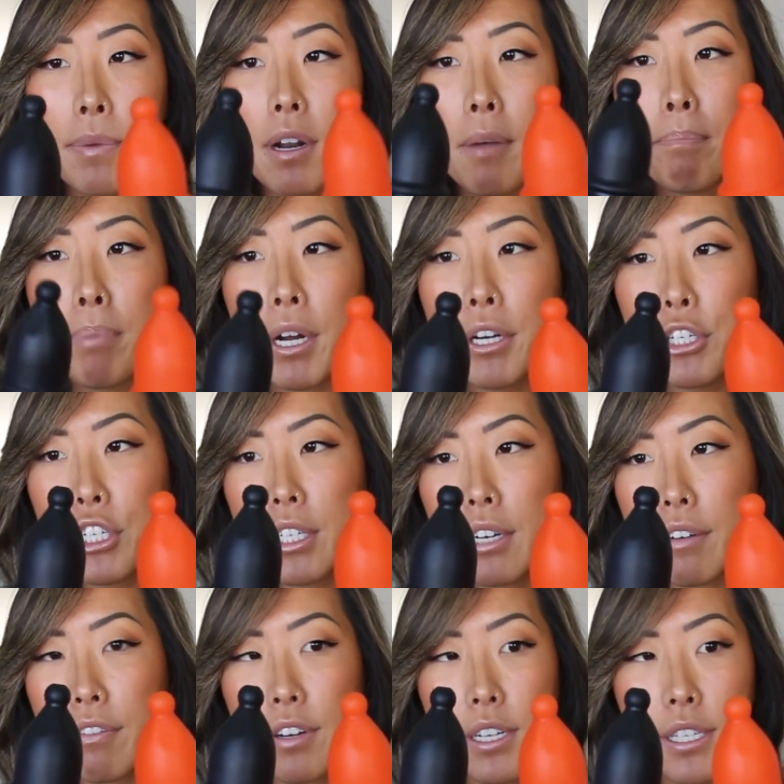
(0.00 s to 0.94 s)
in a bunch of
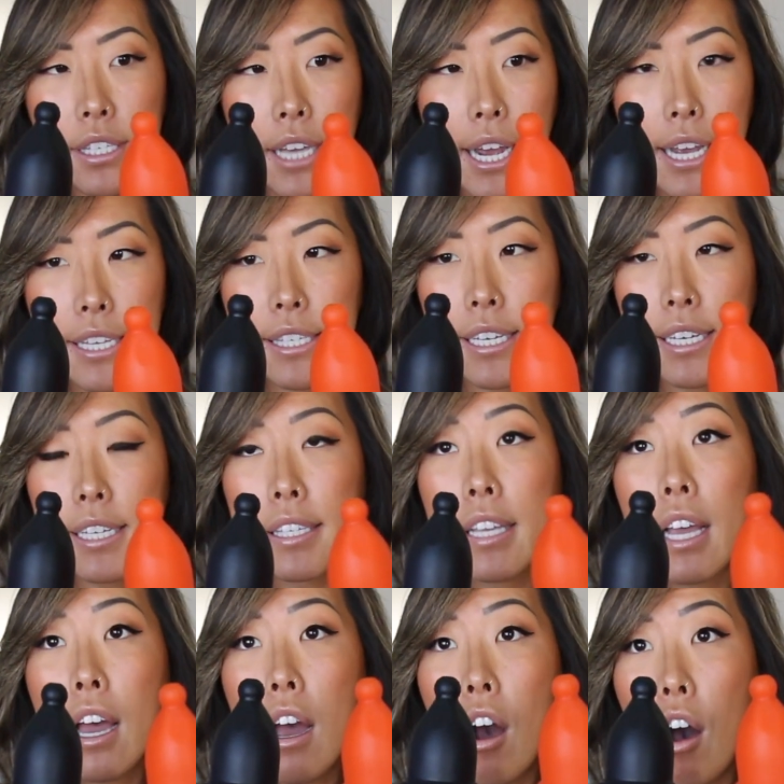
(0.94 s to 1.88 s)
different sizes,
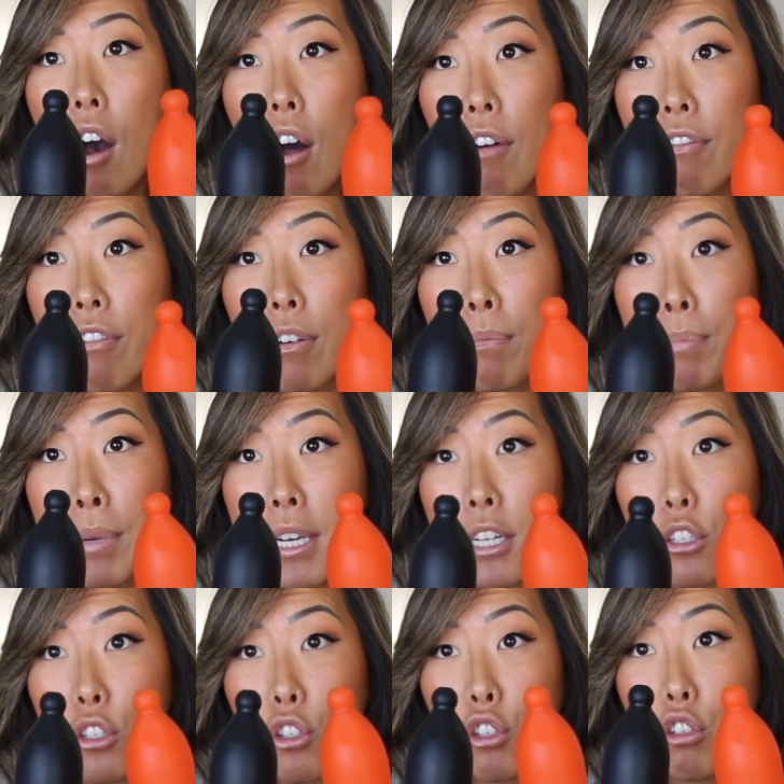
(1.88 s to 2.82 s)
all from
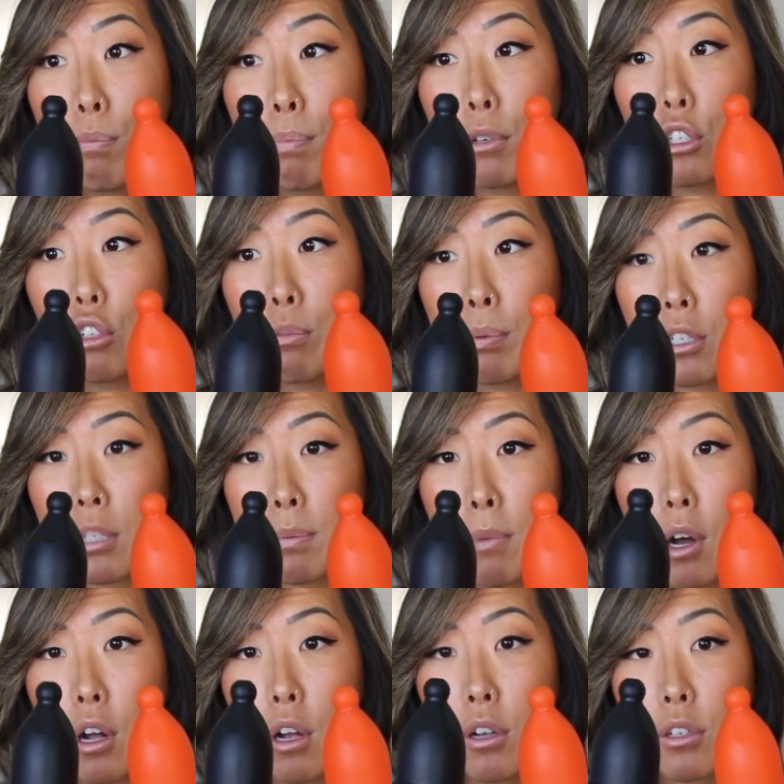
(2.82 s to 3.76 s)
being super duper
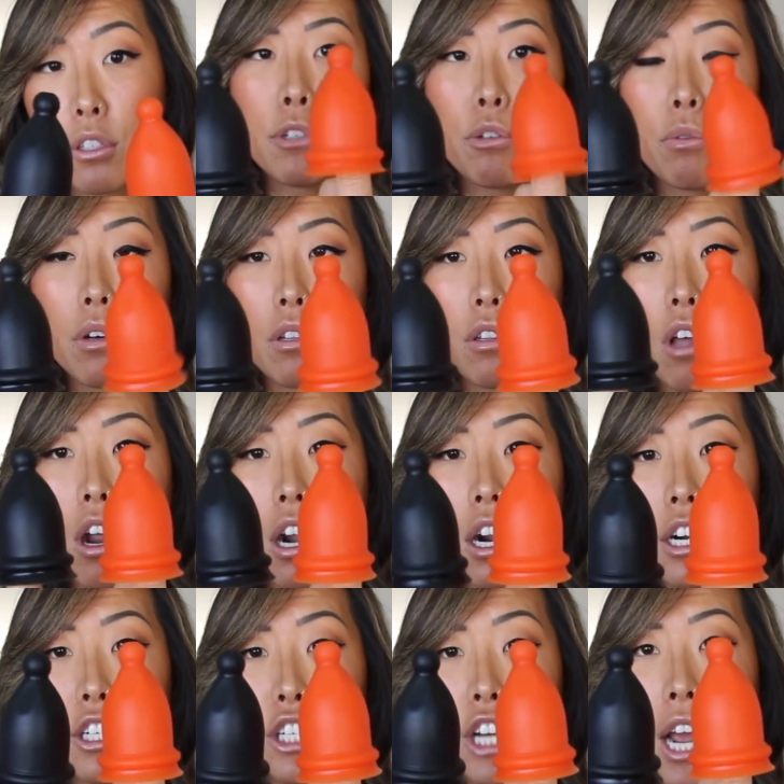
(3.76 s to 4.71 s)
small to a
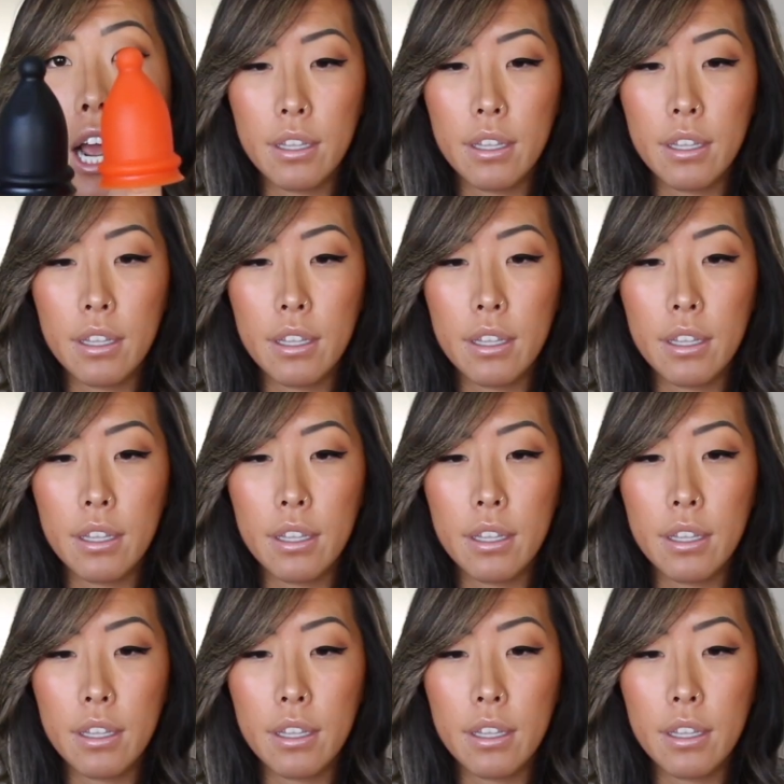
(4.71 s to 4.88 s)
large.